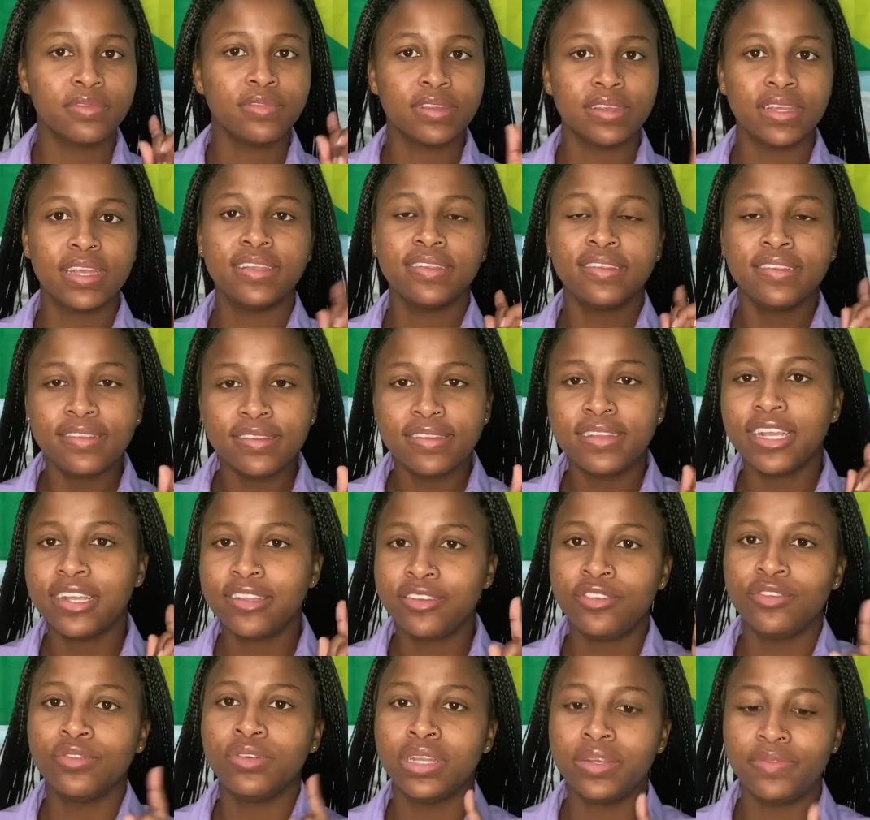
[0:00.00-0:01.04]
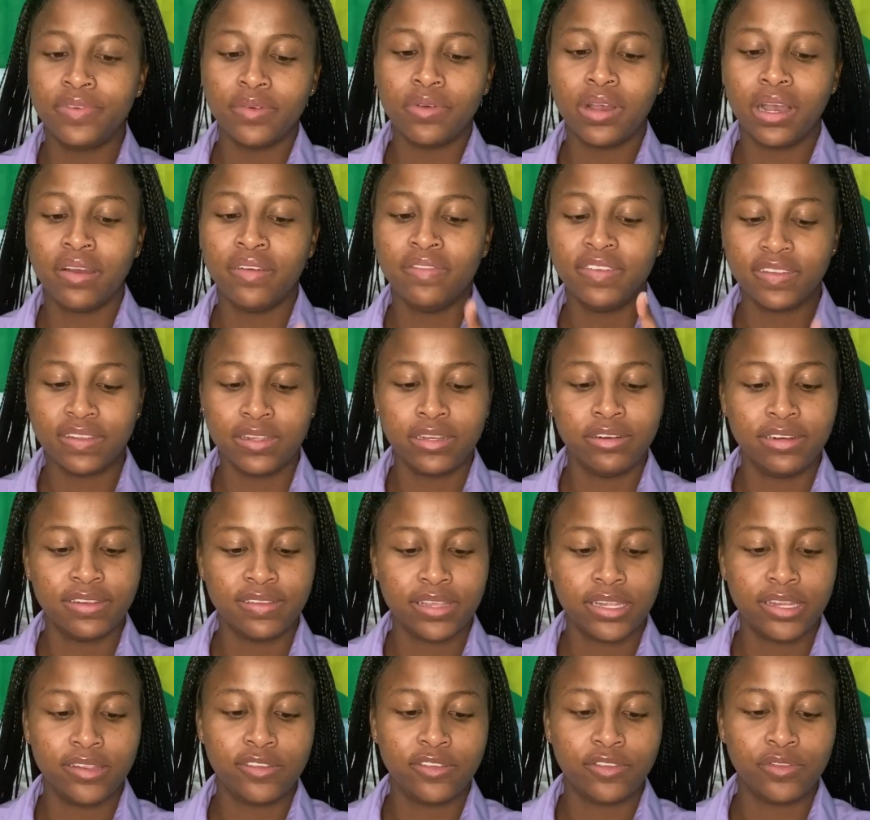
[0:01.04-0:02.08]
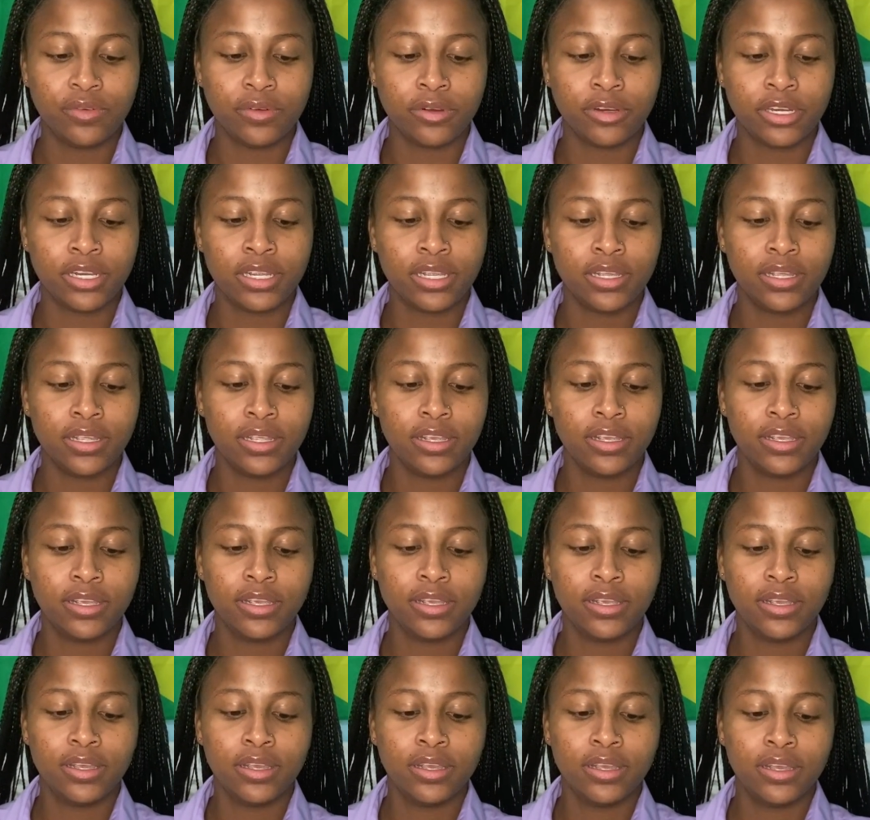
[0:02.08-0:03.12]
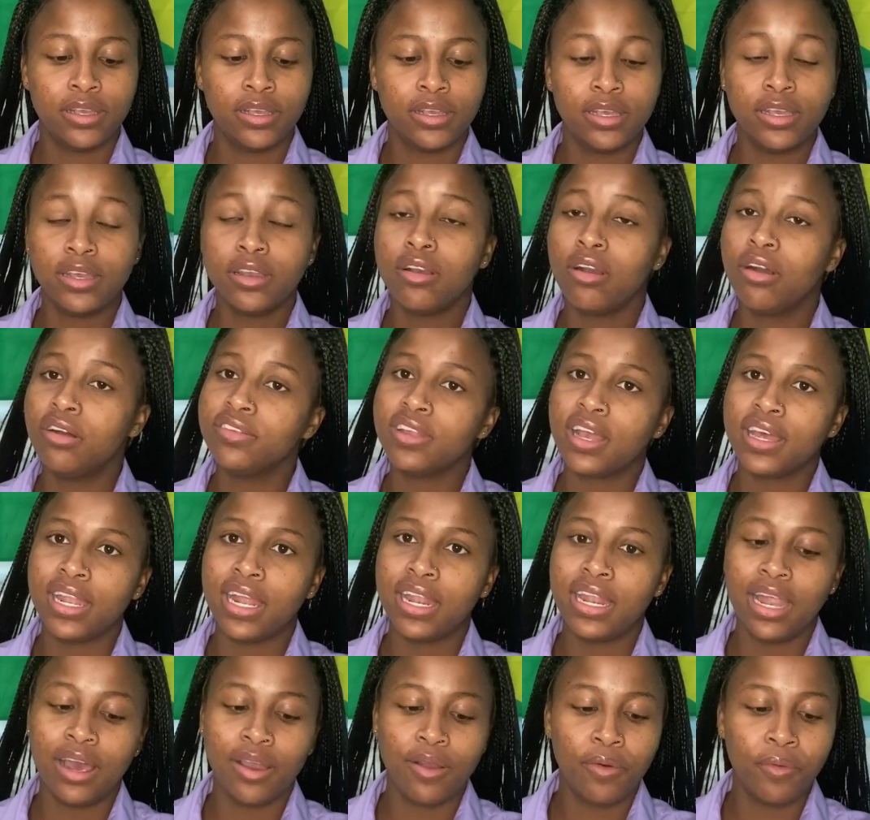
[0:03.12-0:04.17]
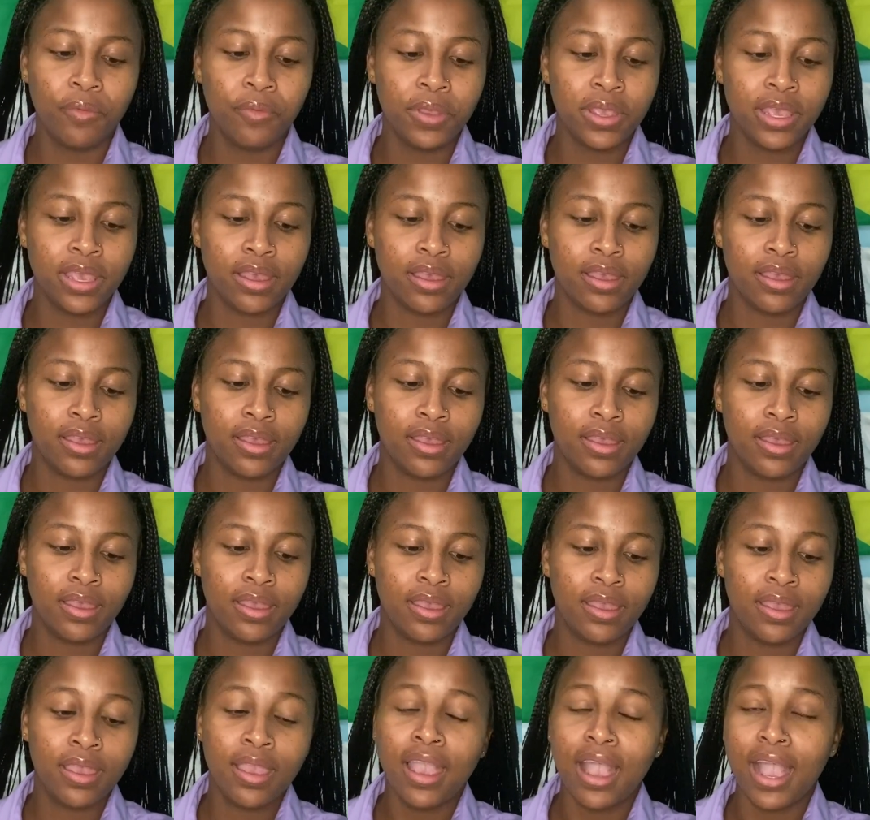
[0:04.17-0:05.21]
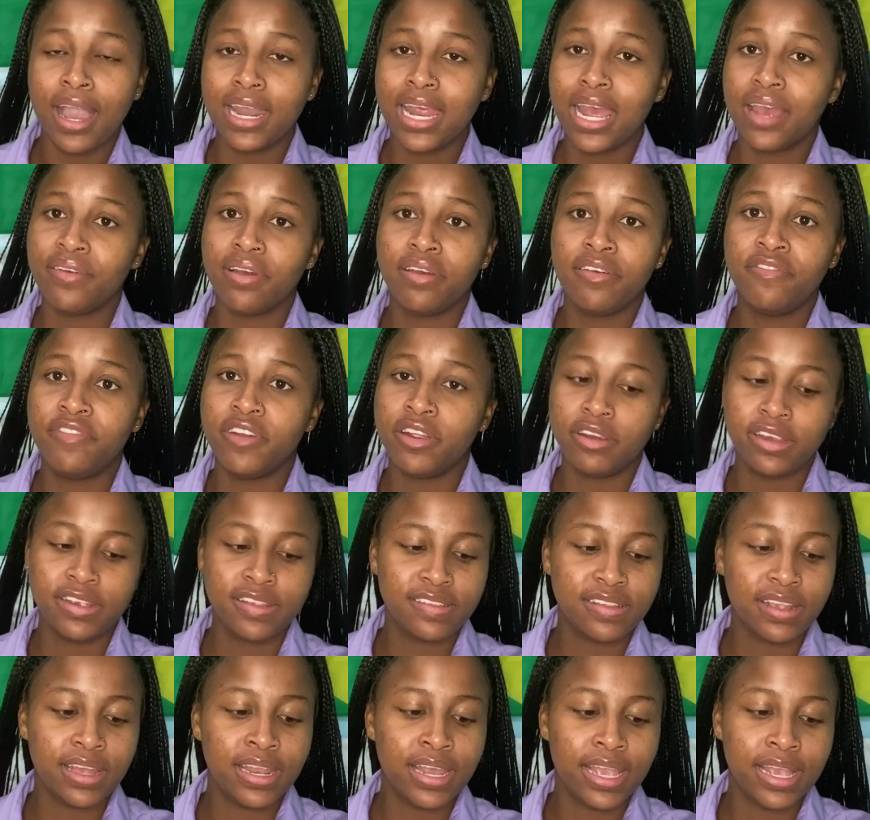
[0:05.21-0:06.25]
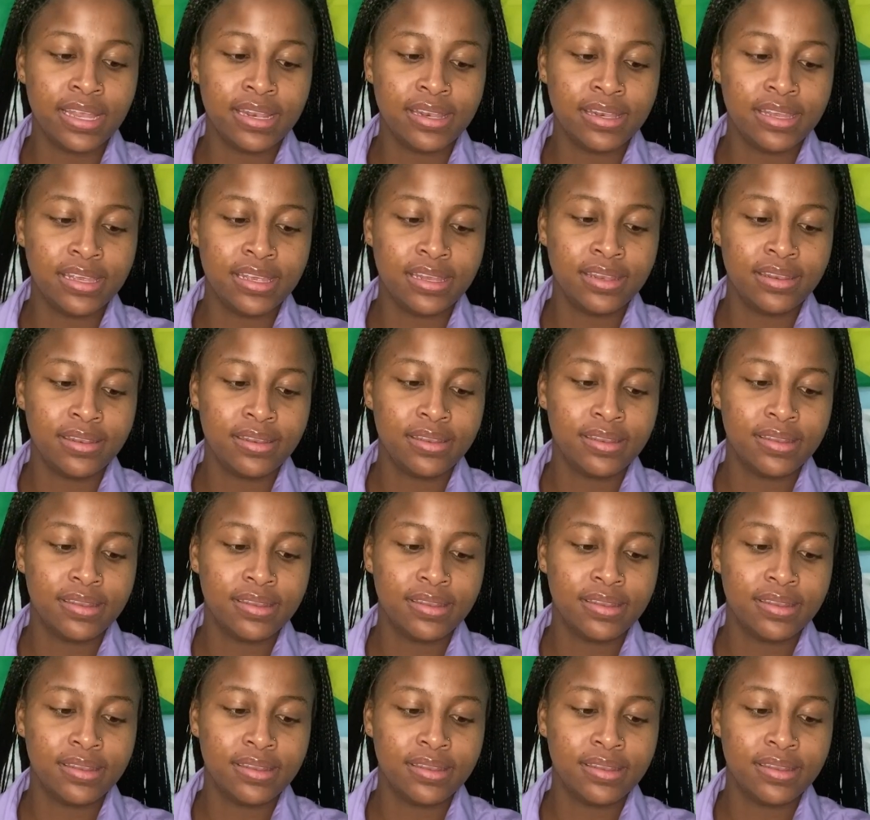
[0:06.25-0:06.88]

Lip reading: Stay tuned if you want to see the rest of the story. It goes on a long way. And I have a very sad ending.